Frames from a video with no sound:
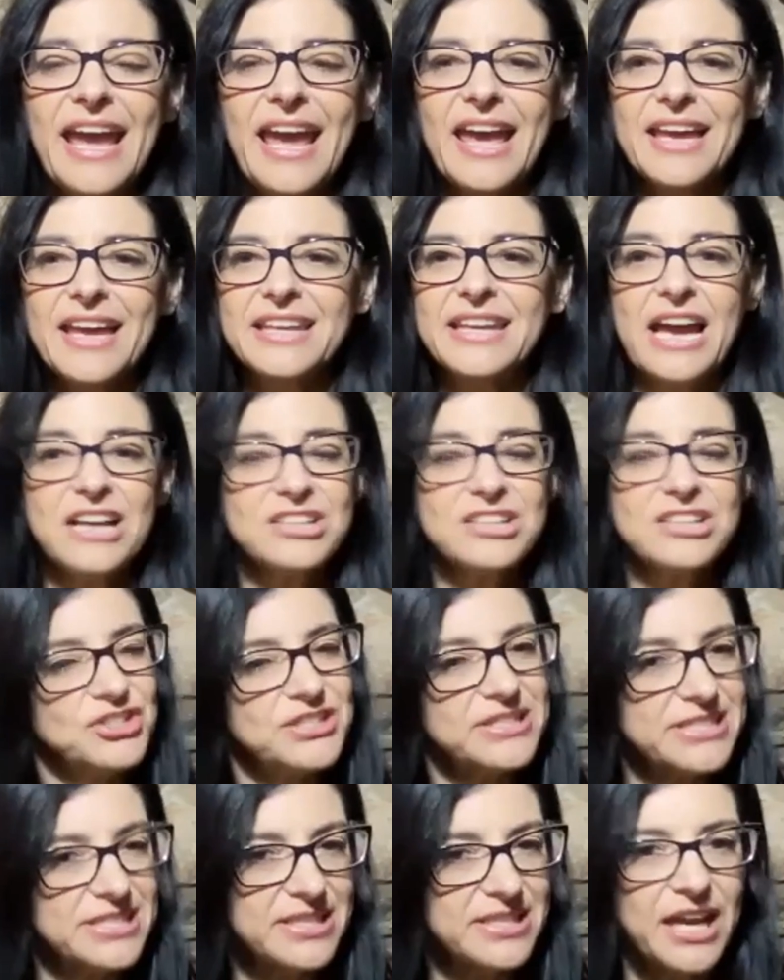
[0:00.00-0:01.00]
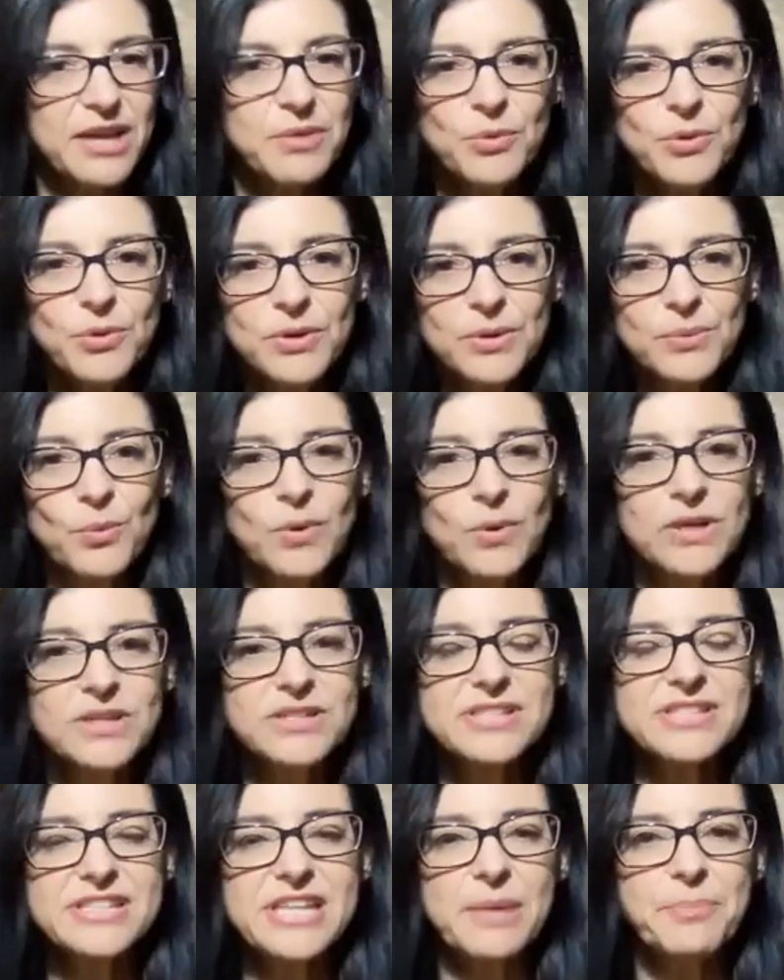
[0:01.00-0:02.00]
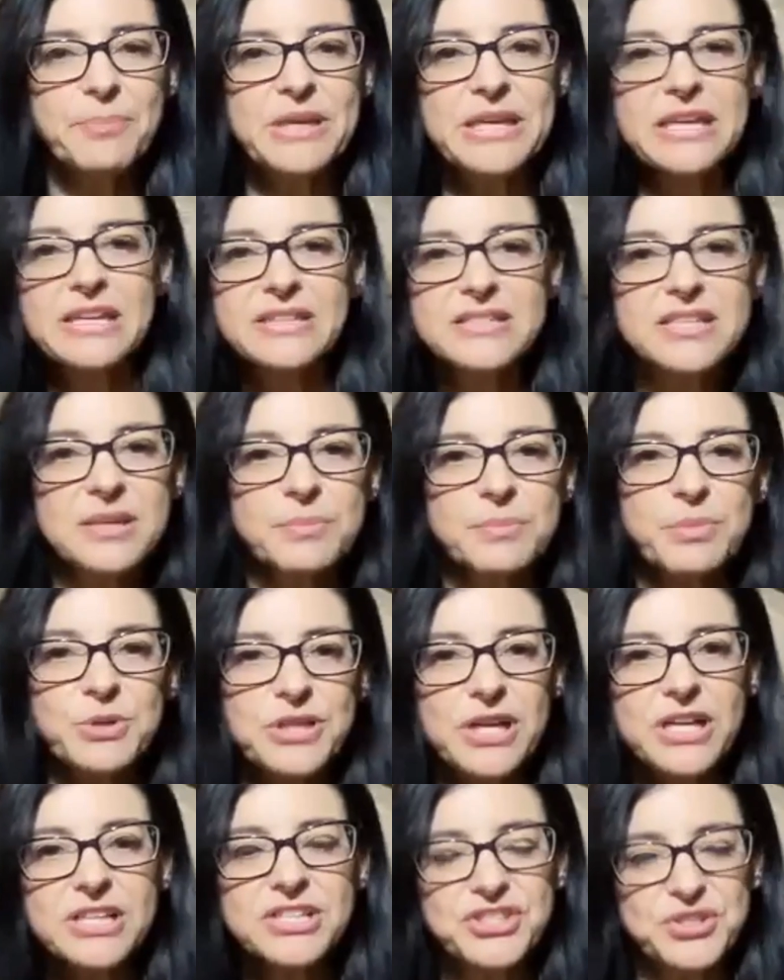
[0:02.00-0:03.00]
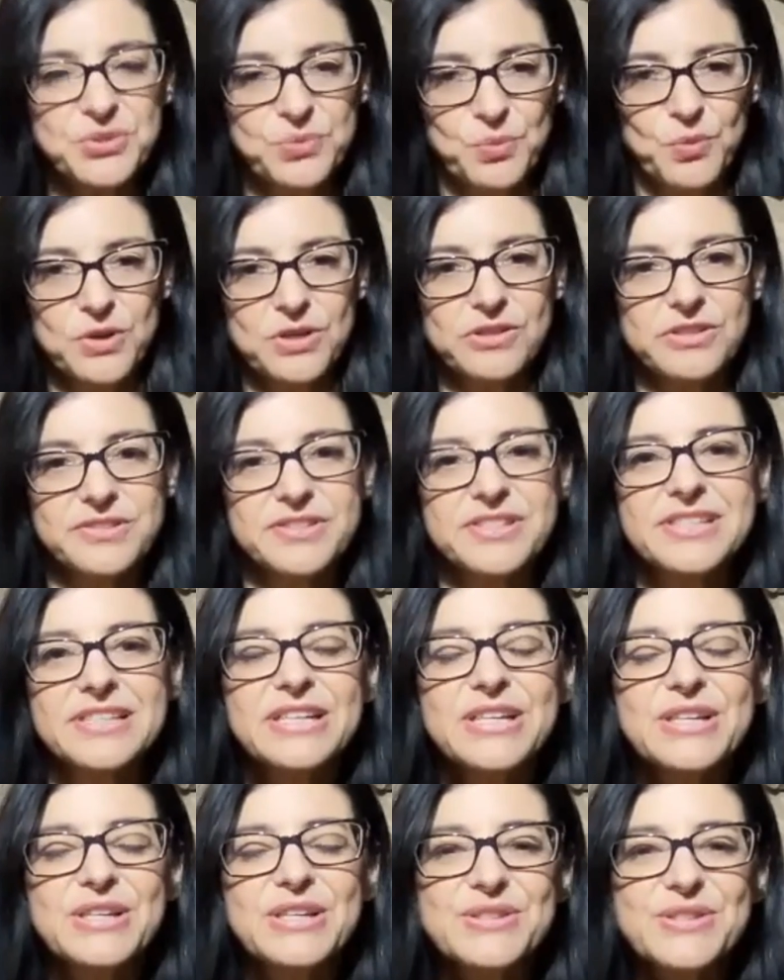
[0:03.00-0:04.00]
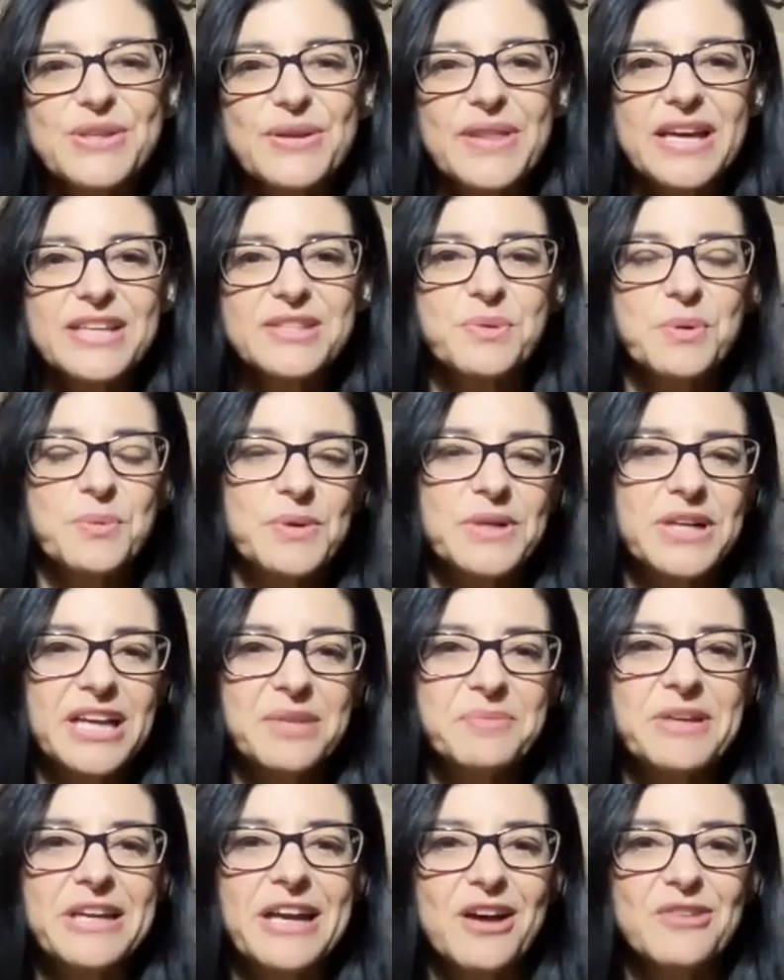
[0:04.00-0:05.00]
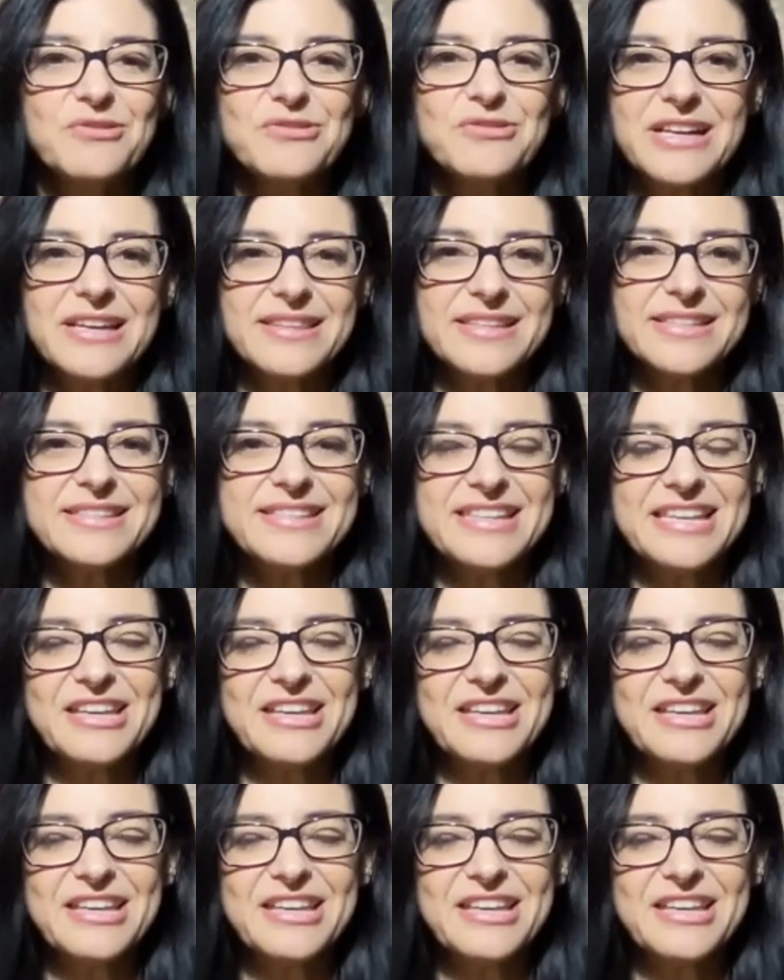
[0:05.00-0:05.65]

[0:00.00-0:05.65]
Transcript: And actually tonight we're stepping into the production world. So that's what we're going to be covering this